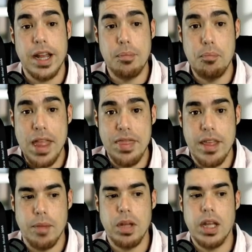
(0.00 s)
and mend
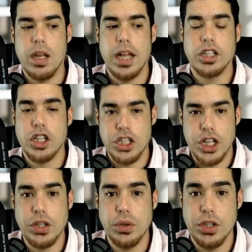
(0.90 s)
them and
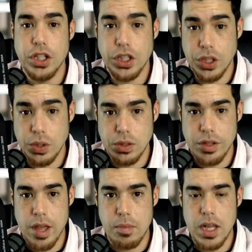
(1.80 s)
continue to use them.